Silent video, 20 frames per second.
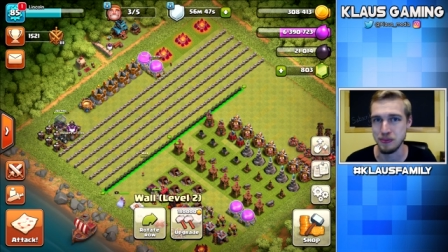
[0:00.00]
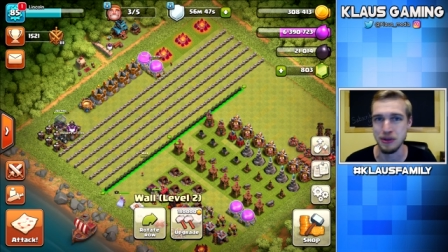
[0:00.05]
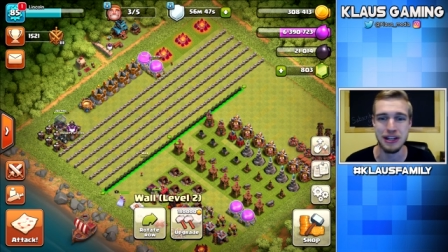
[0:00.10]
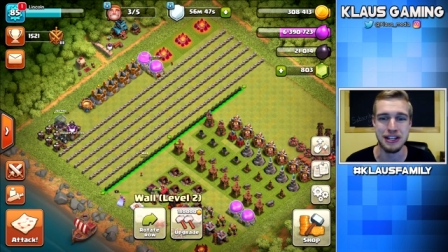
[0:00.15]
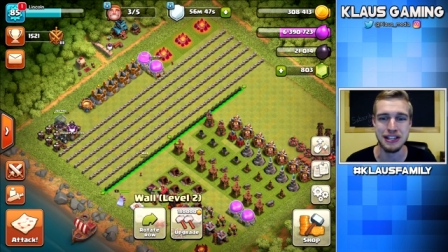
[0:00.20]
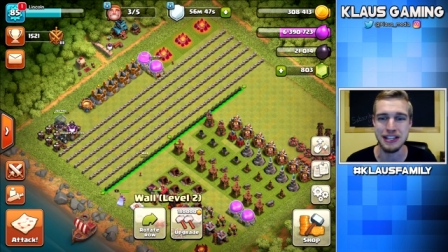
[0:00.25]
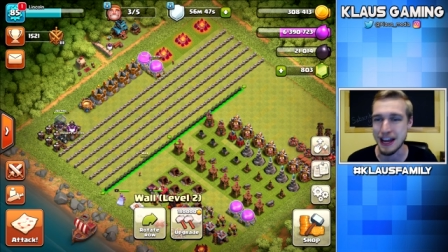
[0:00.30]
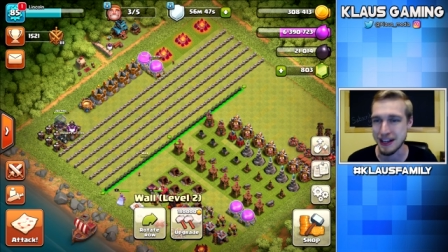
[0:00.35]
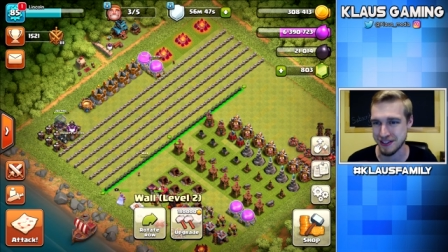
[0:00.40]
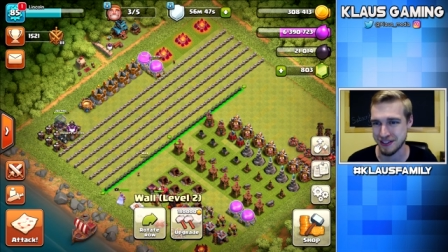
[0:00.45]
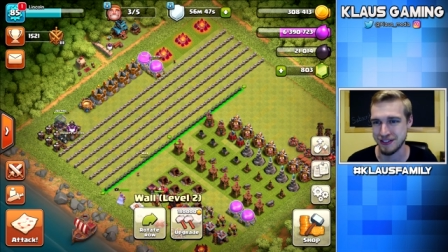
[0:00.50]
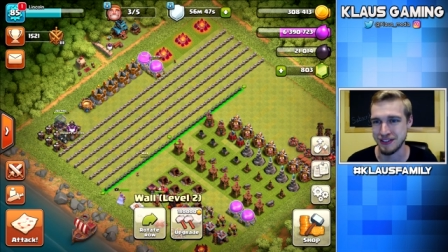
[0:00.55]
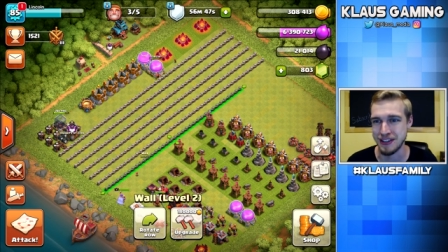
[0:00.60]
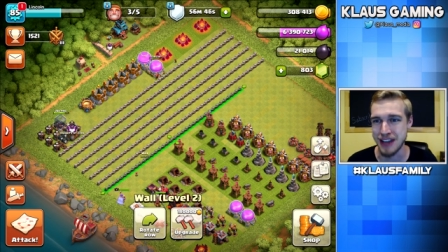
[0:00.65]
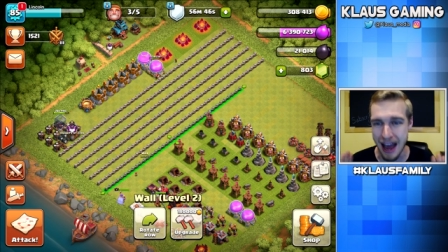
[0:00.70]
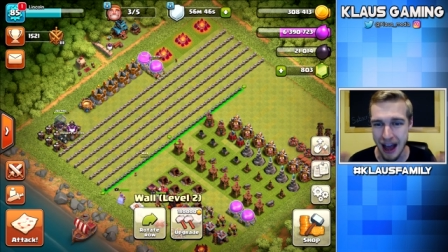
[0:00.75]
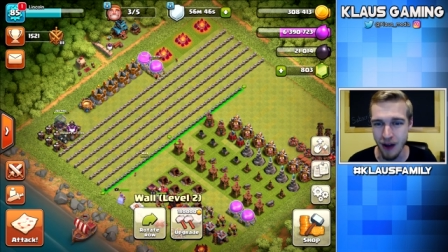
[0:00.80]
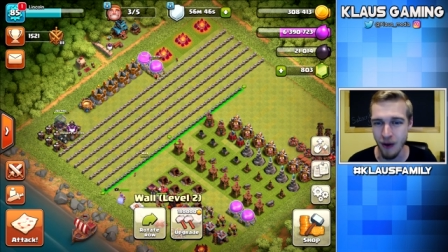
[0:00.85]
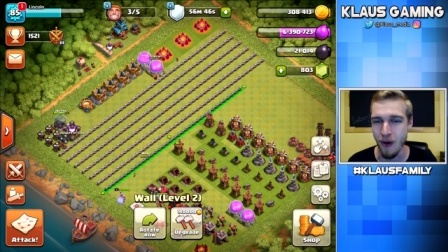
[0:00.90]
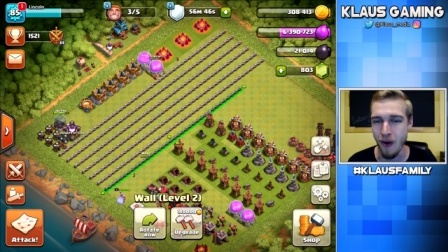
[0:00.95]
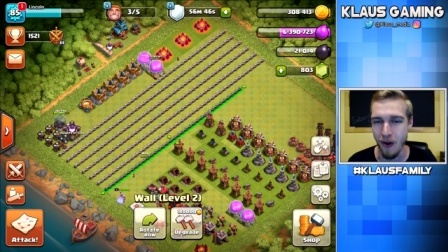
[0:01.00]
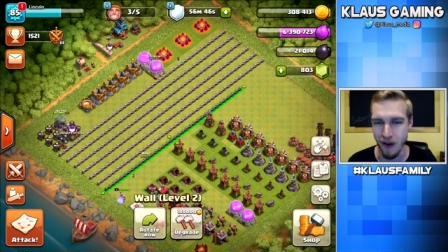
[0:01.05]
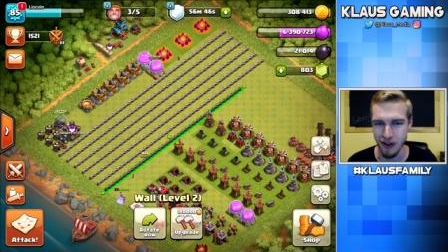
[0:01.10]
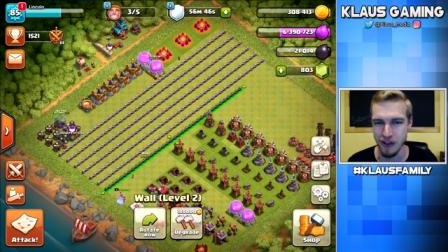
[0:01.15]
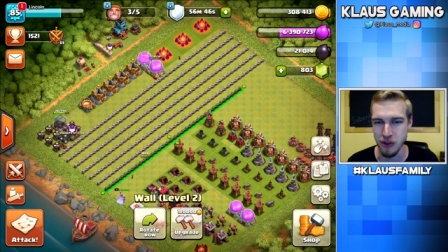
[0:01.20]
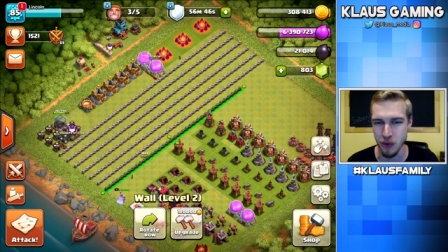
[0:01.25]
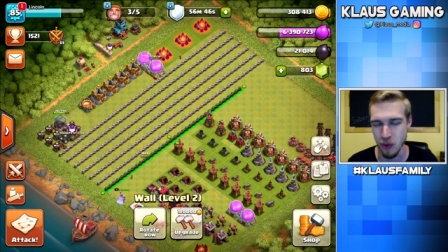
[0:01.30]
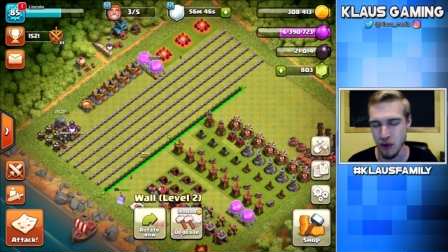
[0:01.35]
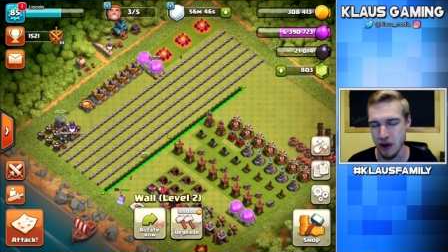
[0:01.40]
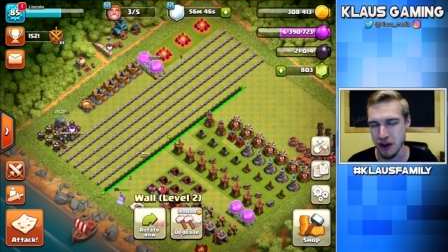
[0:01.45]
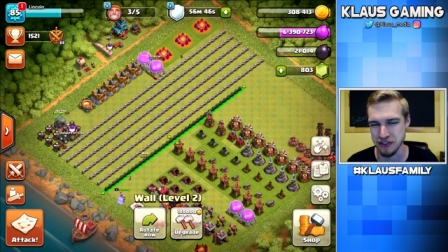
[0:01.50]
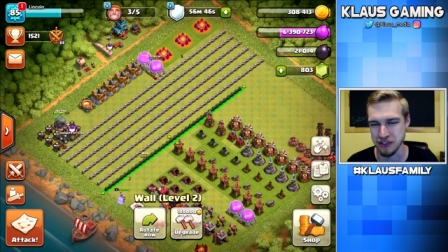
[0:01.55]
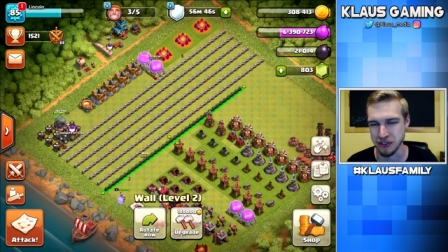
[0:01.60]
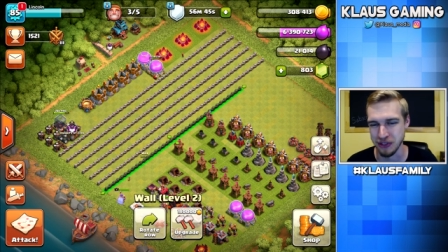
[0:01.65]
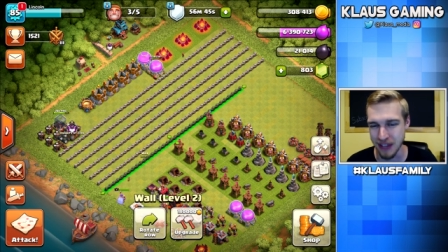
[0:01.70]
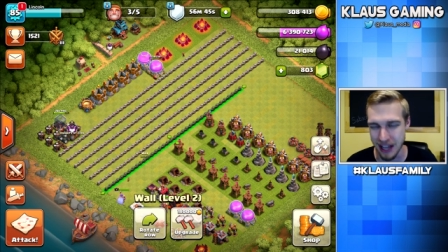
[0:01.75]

But yes, now all the walls are